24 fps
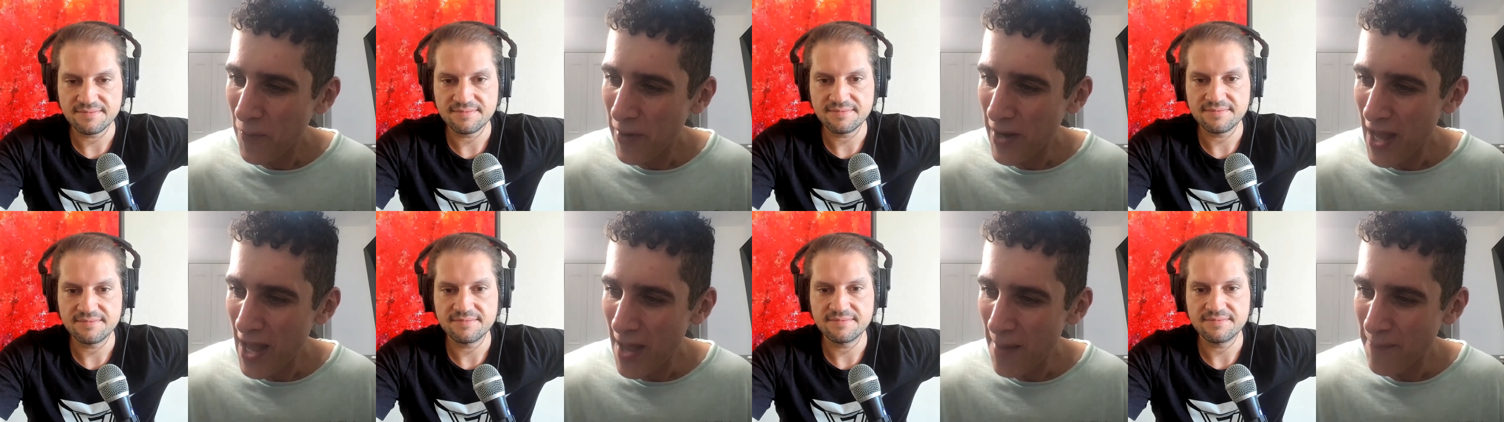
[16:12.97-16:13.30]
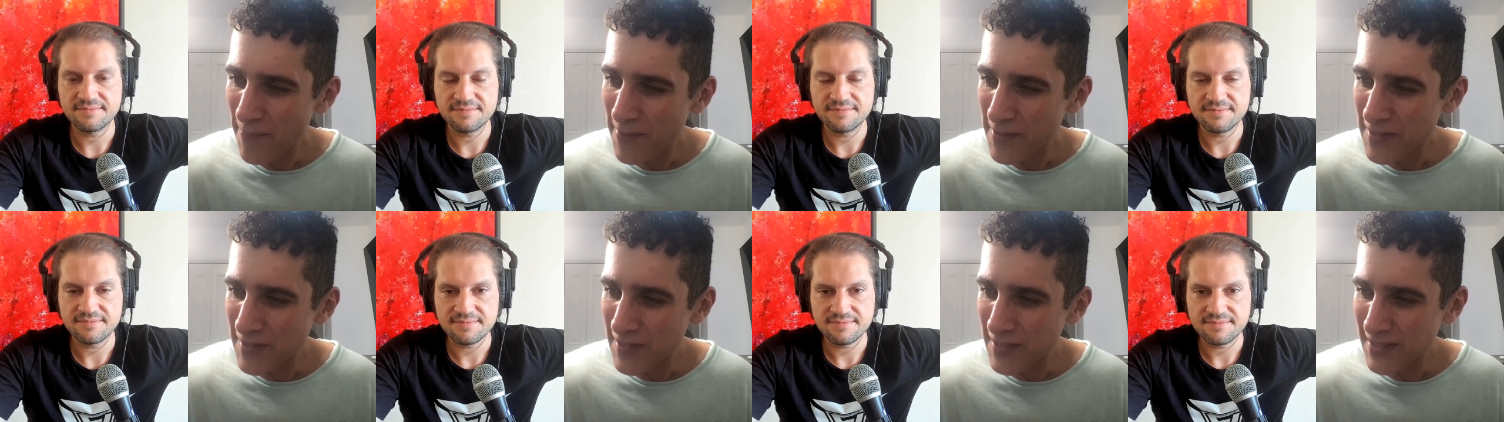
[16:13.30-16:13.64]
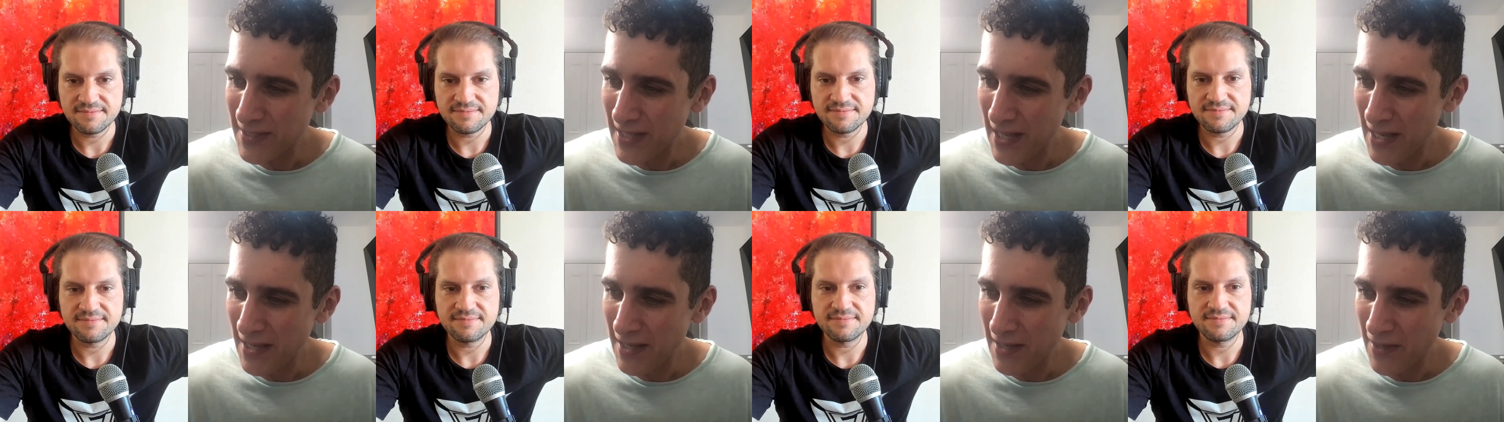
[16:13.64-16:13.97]
Speaker 1: what happens
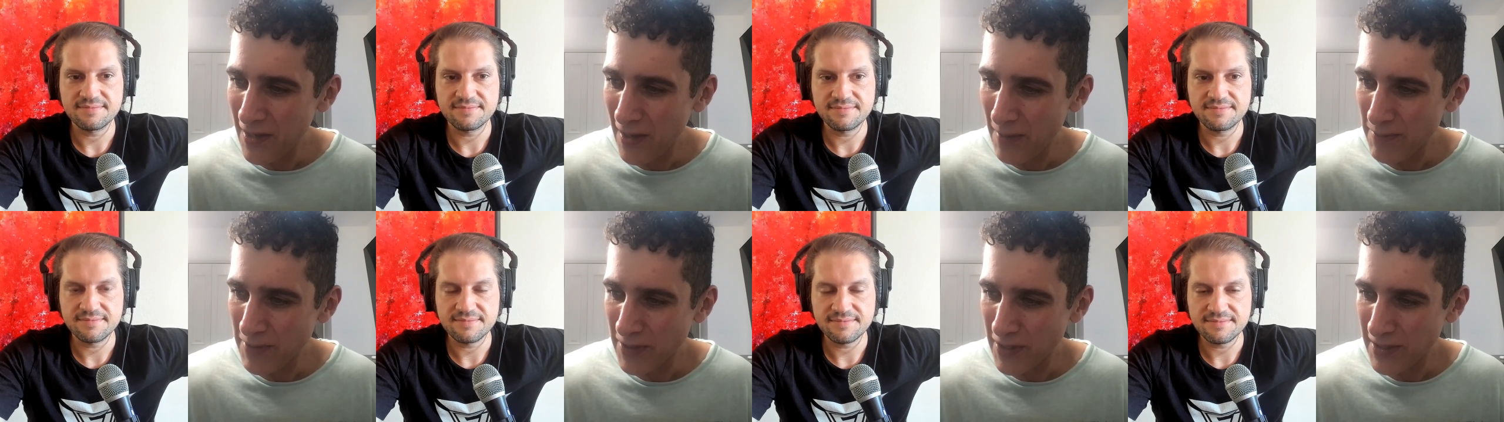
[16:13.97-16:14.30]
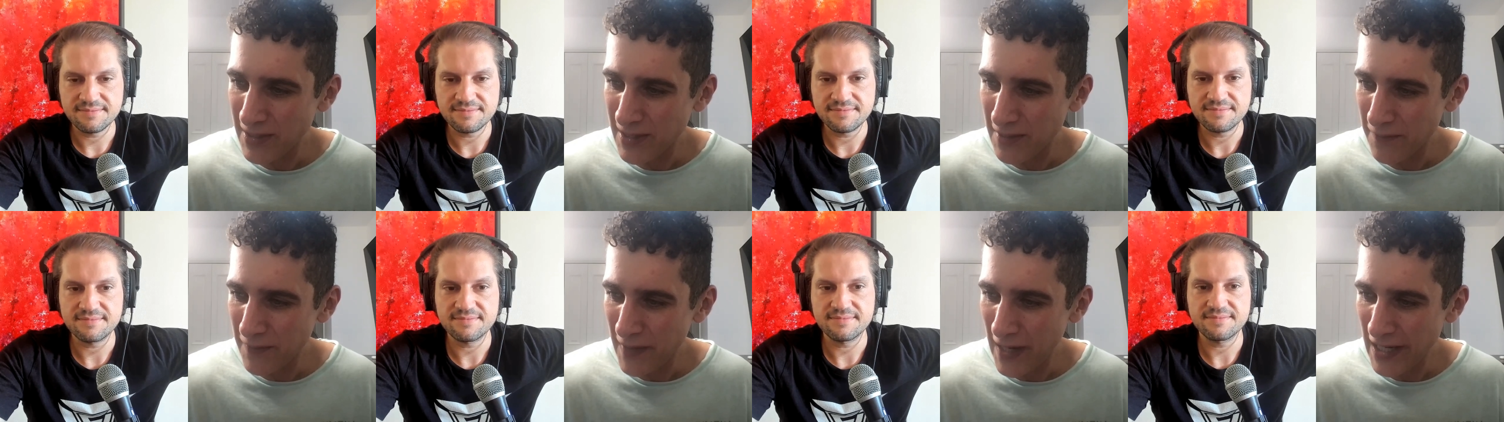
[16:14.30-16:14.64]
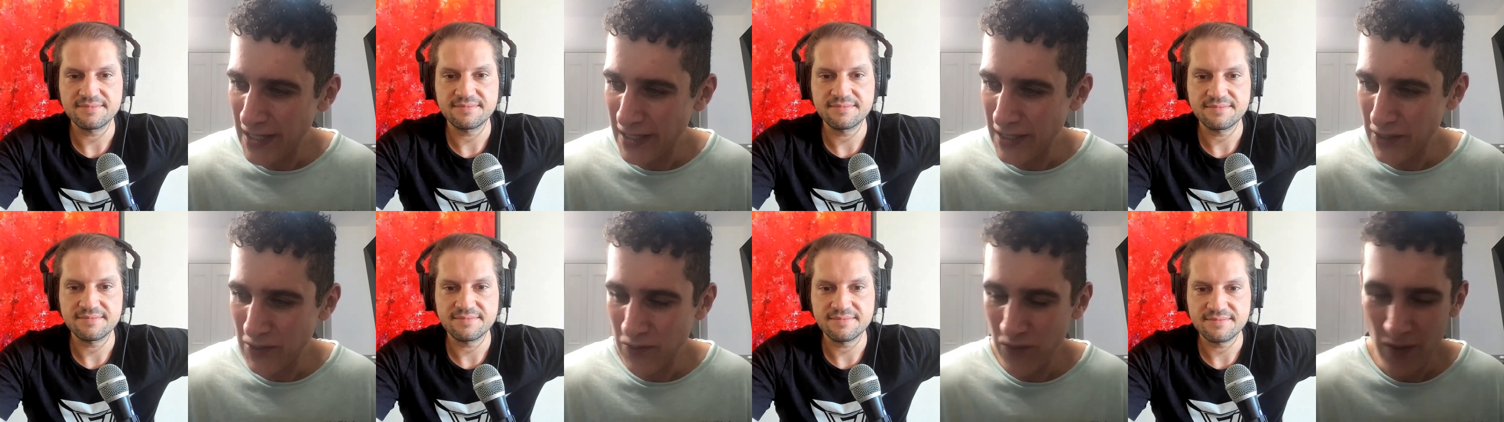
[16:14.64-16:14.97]
is they come to
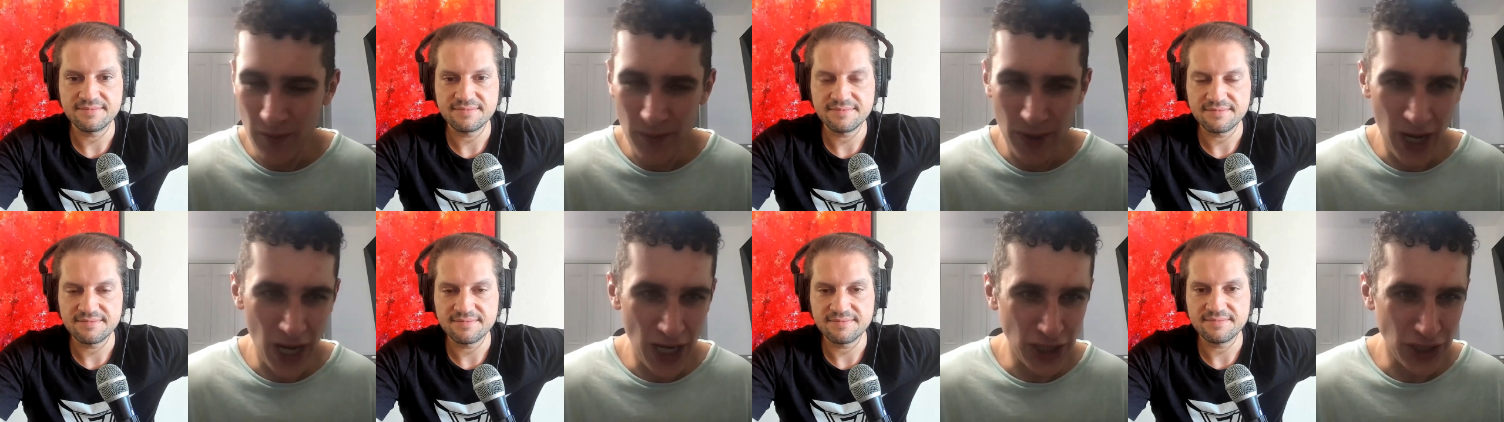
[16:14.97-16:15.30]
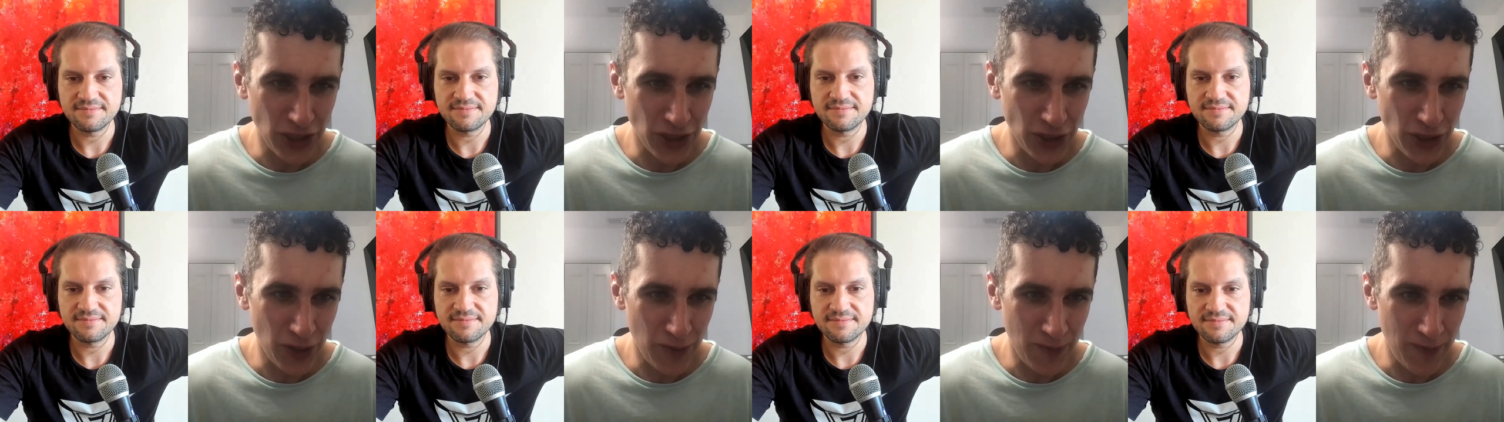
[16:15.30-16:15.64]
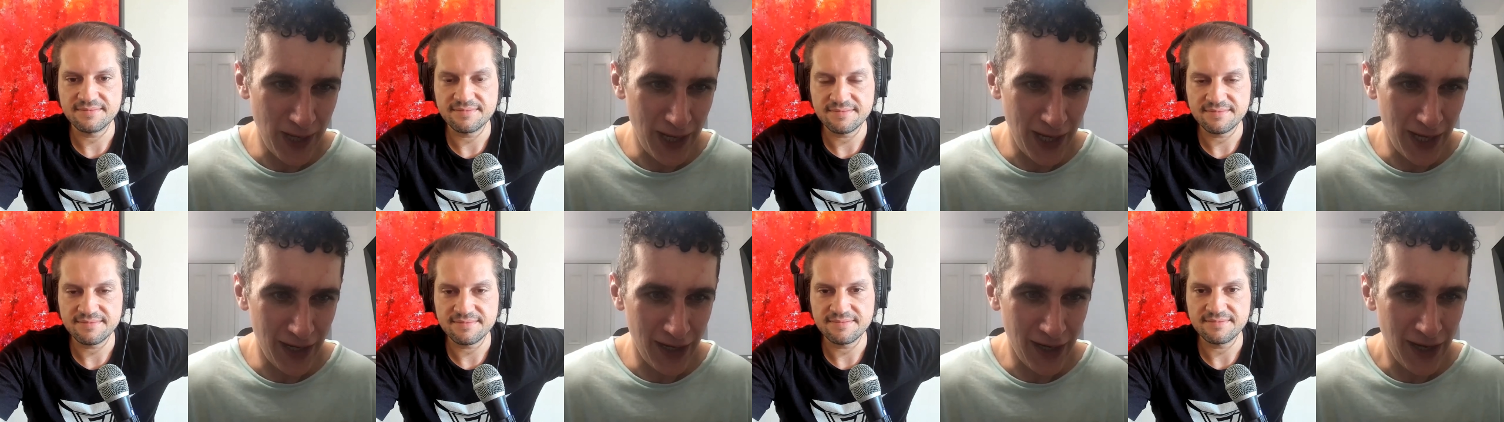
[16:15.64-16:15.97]
define discrimination to
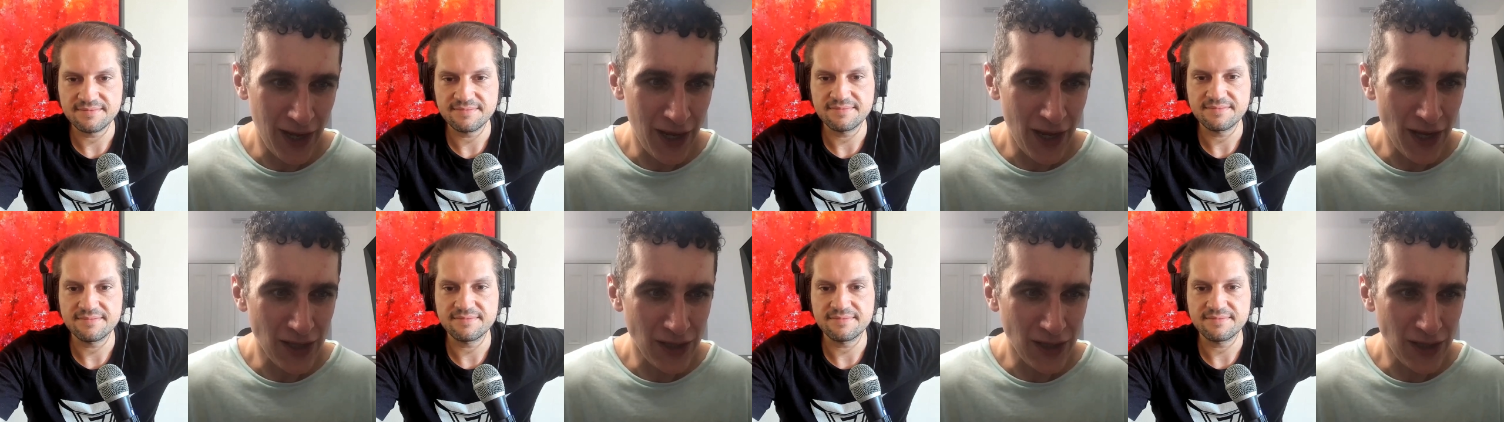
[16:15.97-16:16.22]
mean